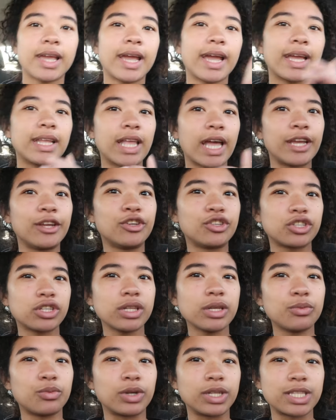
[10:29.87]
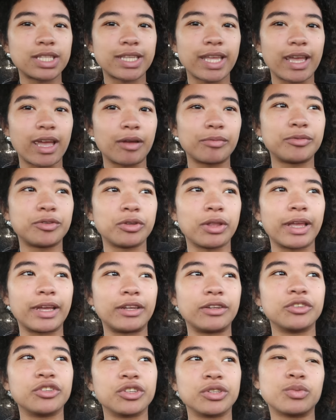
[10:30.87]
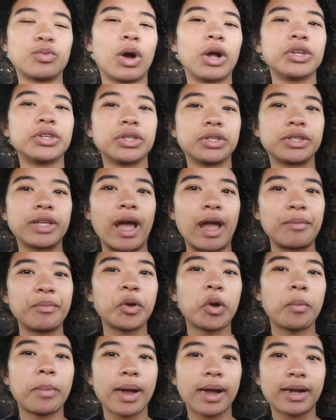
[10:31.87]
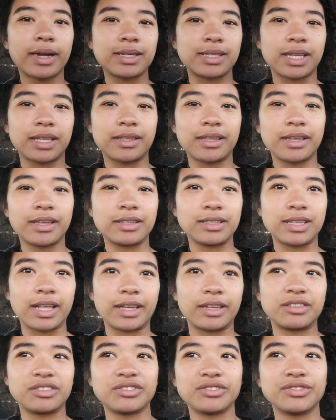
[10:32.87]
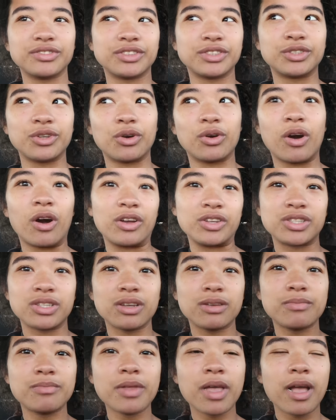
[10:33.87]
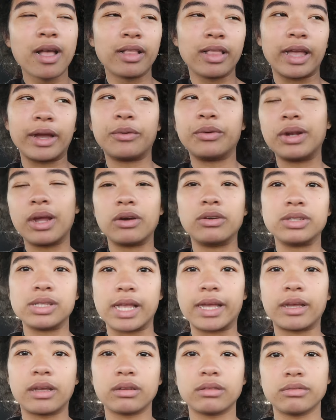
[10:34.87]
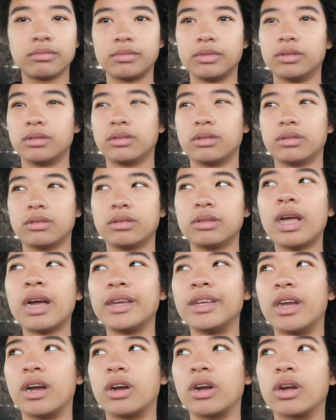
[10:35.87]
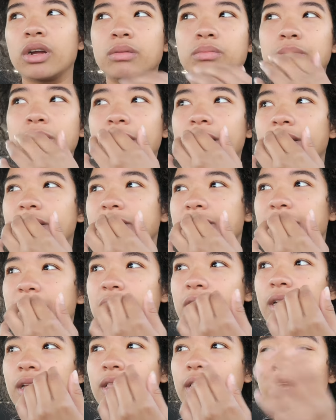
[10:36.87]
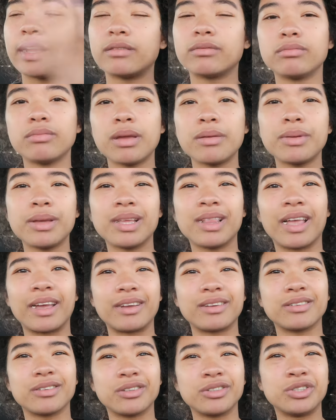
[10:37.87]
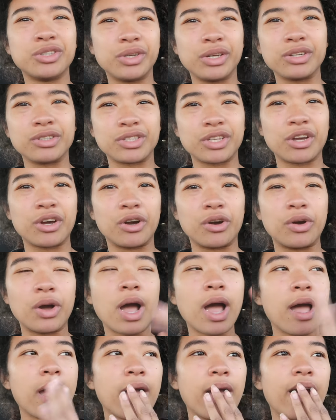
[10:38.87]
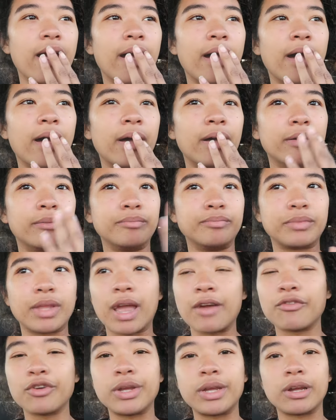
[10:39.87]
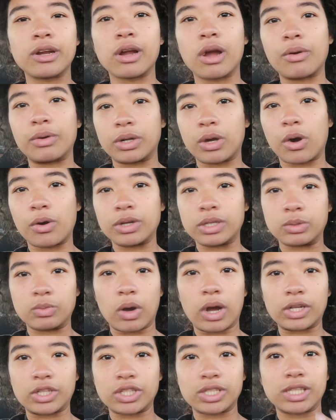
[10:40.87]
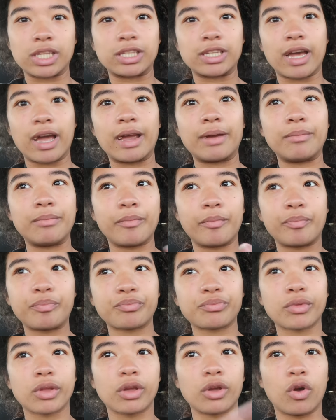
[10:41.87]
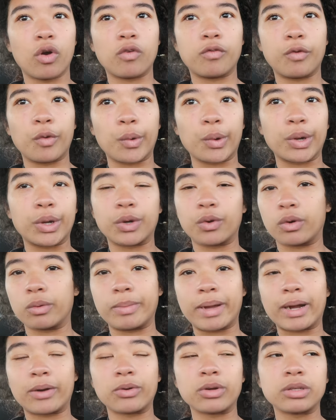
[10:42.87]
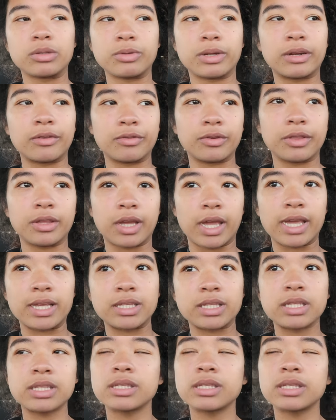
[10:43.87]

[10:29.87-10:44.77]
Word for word: And I usually would stay up to like just watch the time go back because I think it's like so awesome. Like when I was like, not younger, but like like maybe like two years ago, um, every year I would always watch the time go forward or backwards, whatever the case